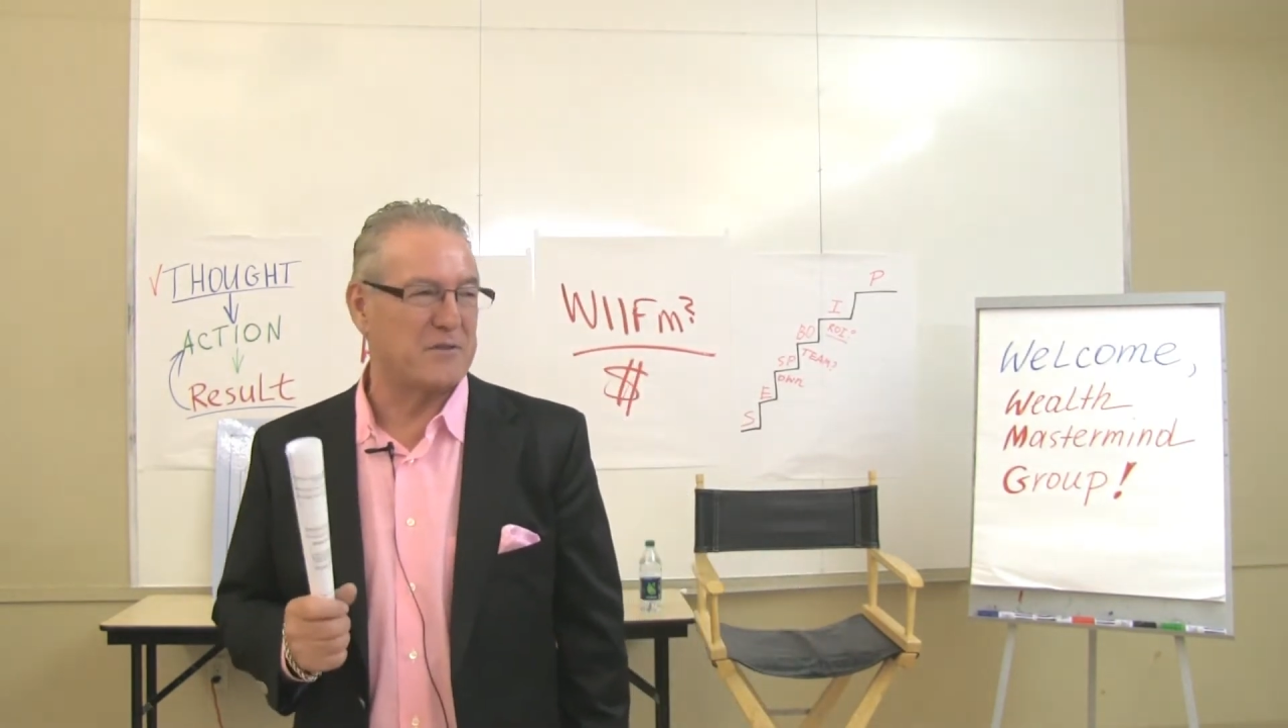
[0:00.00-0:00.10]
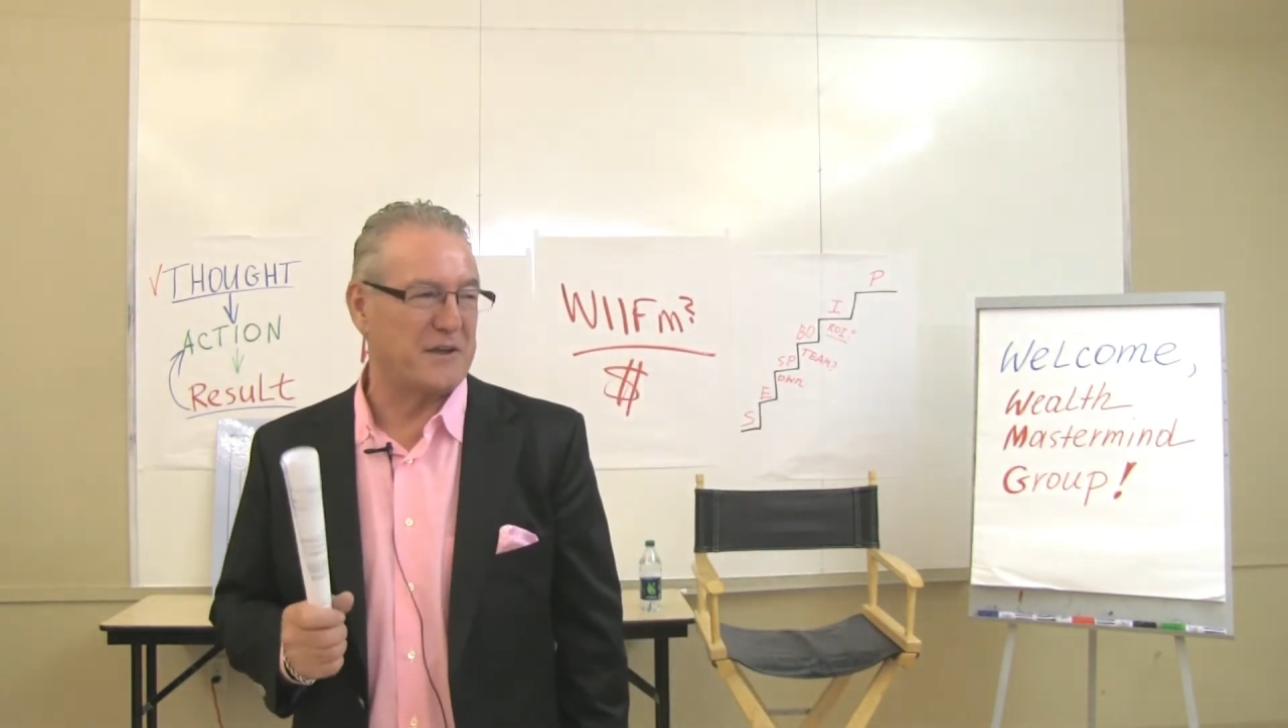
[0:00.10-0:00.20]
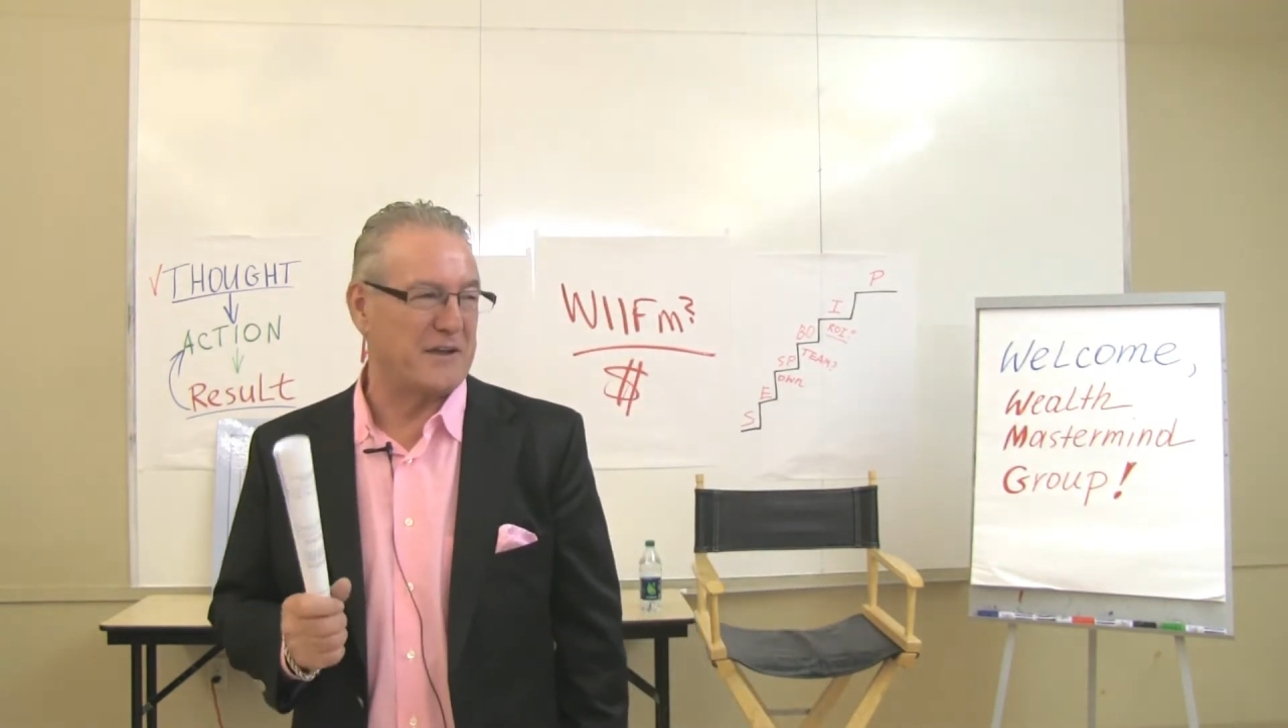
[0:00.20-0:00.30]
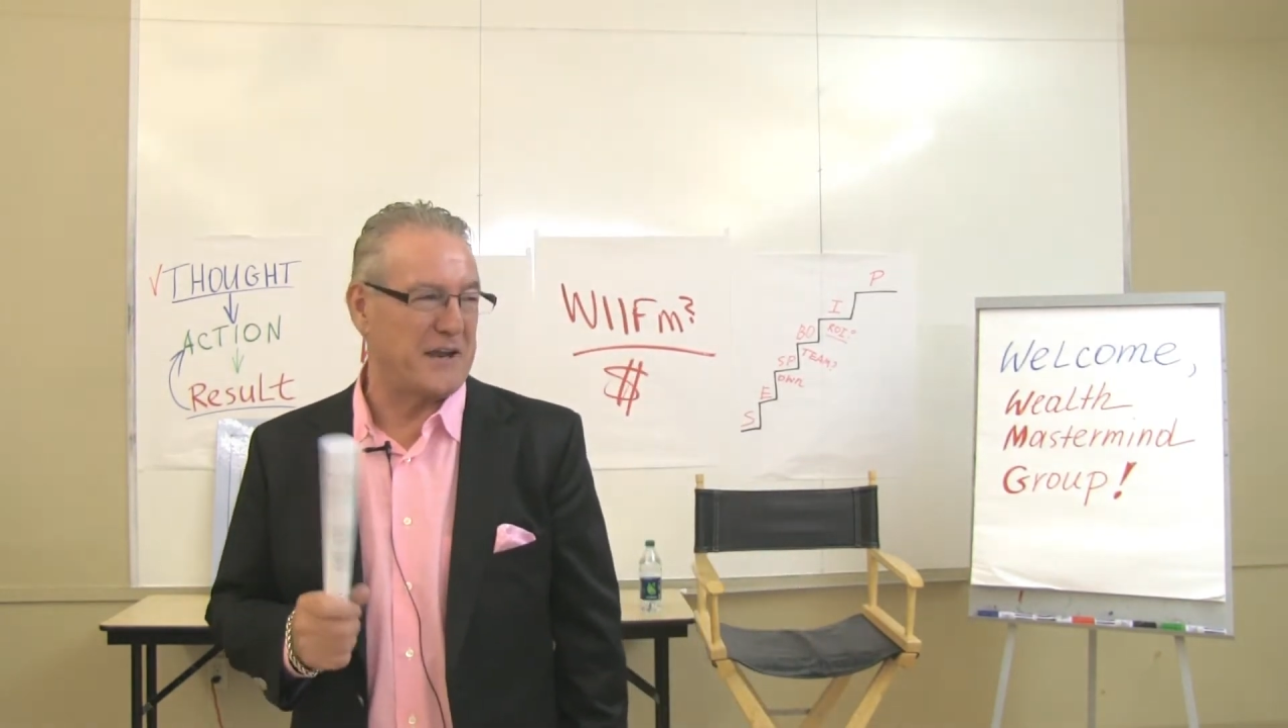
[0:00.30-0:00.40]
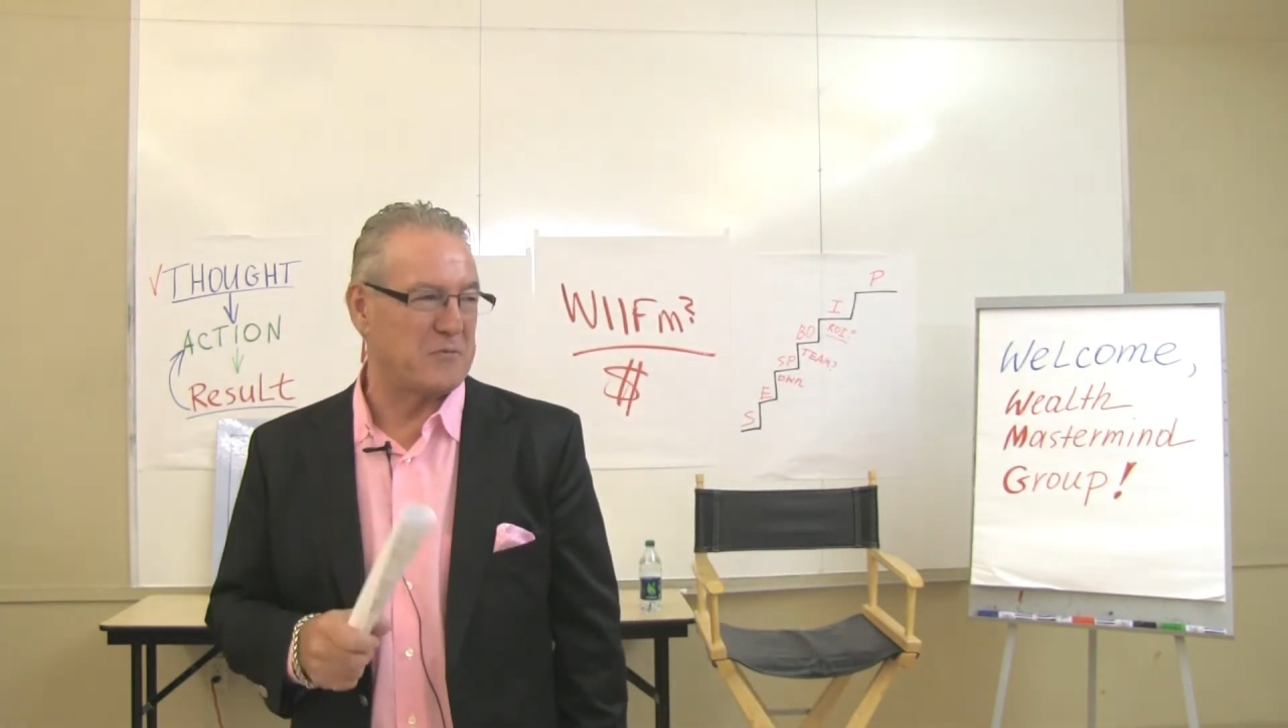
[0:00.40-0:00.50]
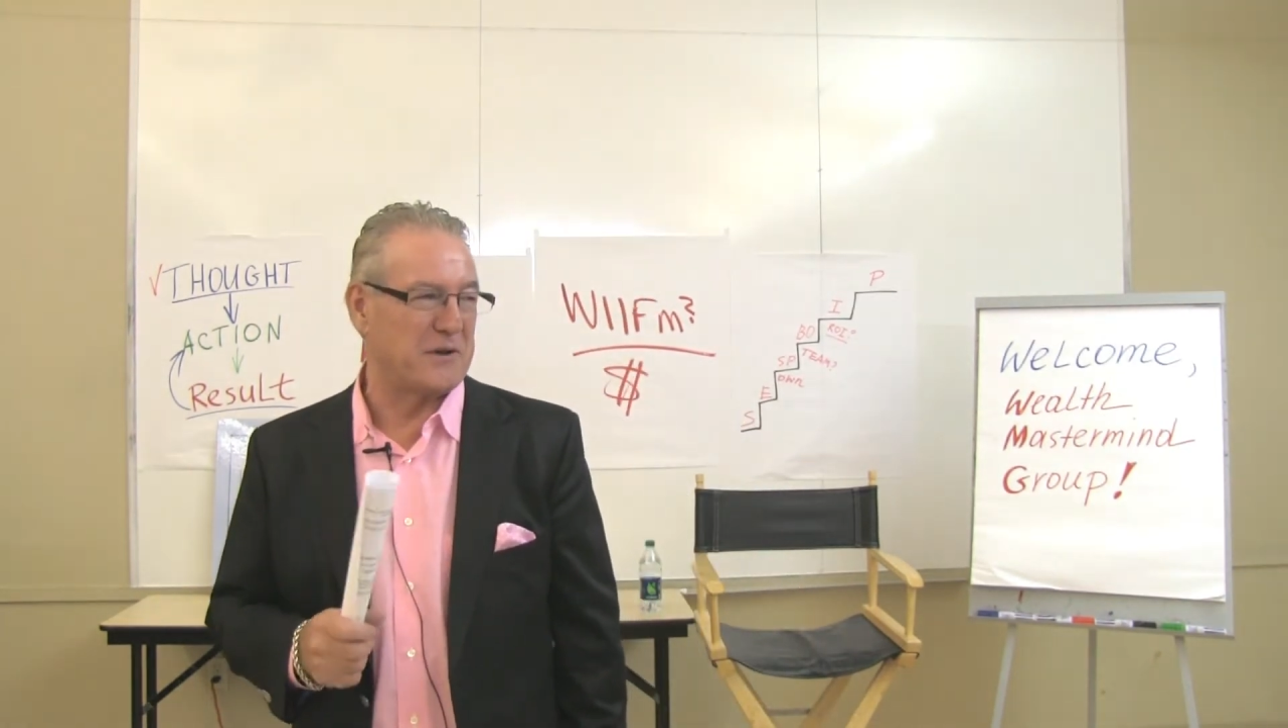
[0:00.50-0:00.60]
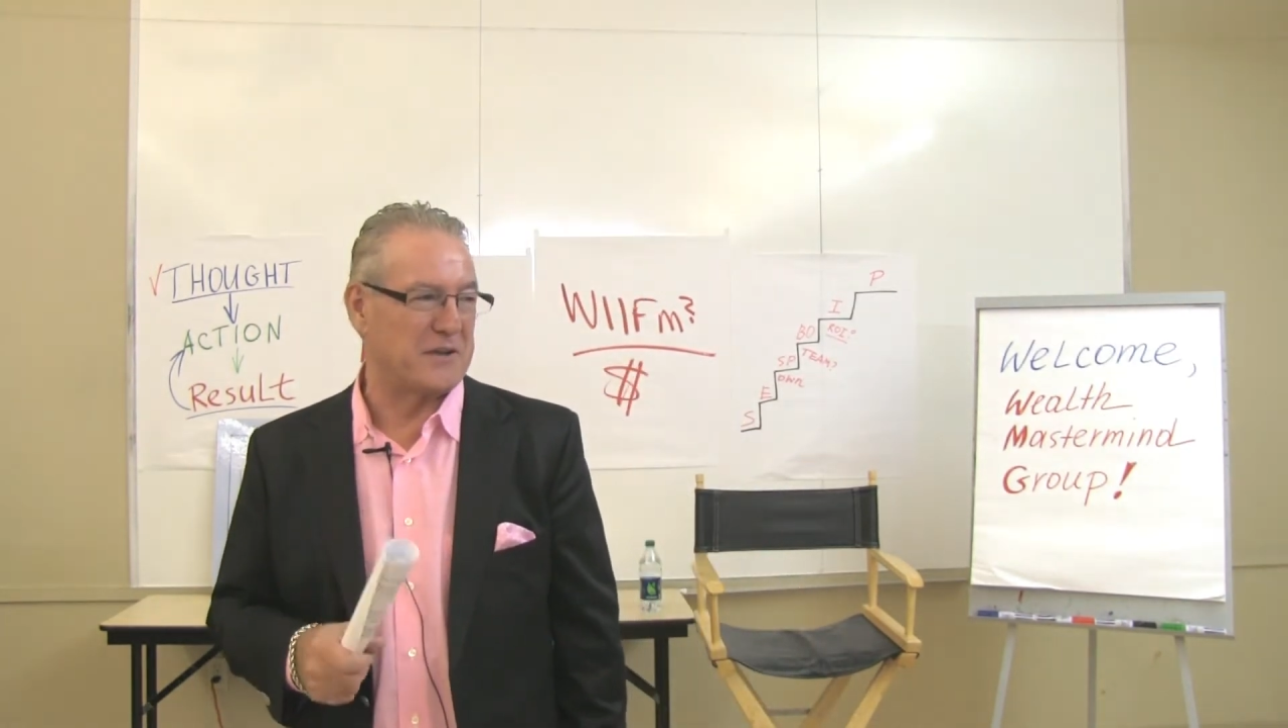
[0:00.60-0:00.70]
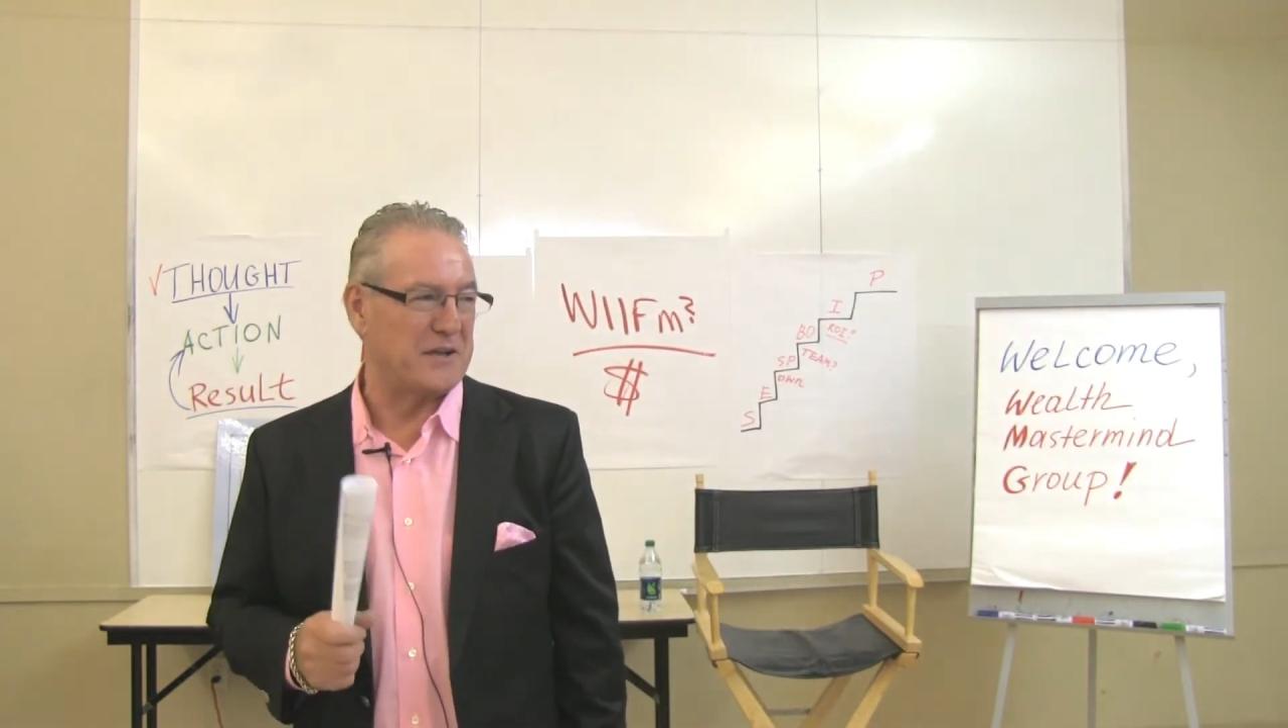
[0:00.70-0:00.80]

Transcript: thing anyone